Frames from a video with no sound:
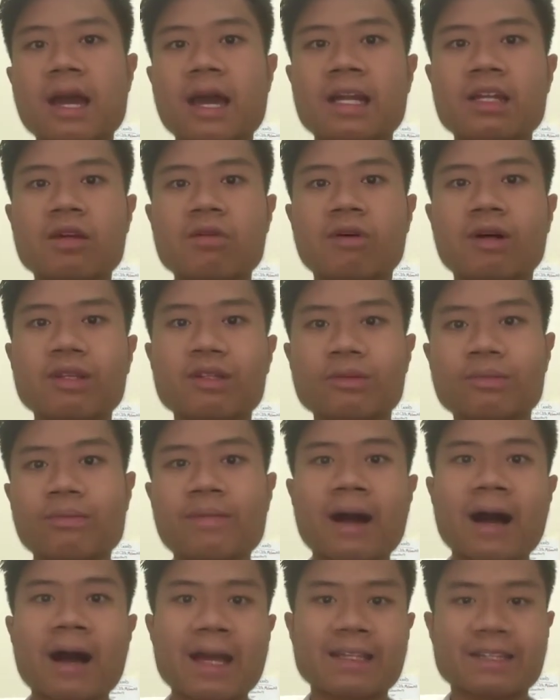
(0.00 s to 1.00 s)
and you want to
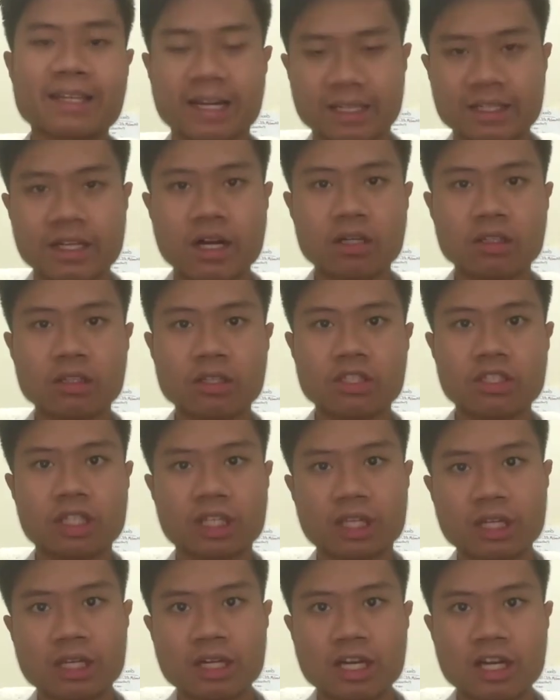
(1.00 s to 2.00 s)
buy
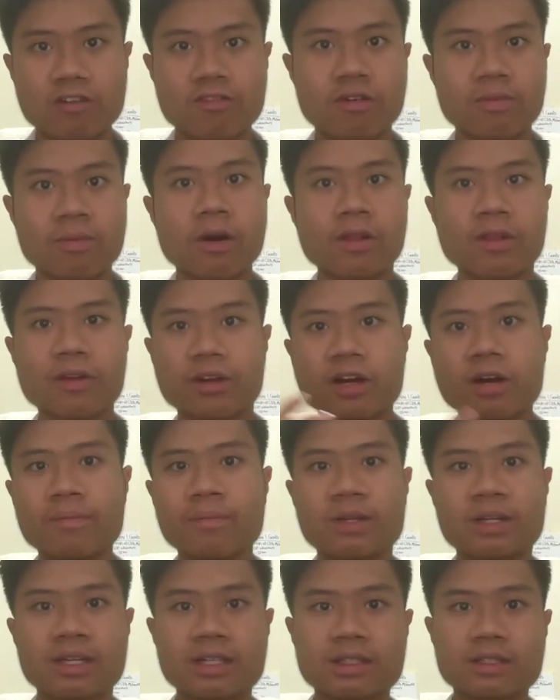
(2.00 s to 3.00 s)
technology from other
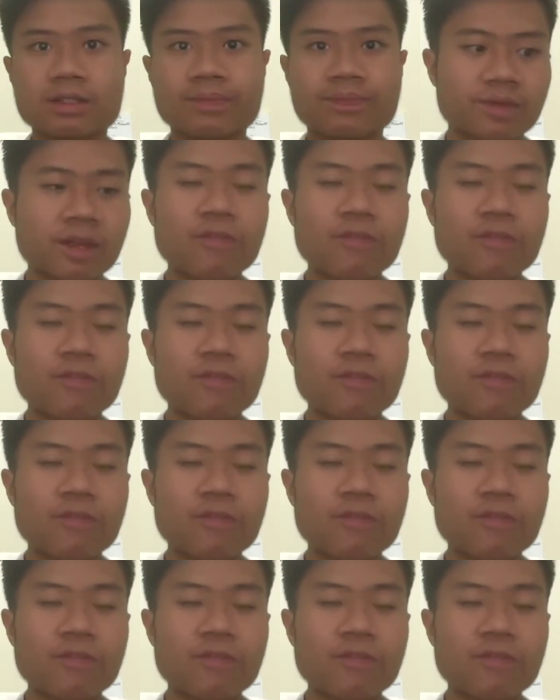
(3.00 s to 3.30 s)
companies.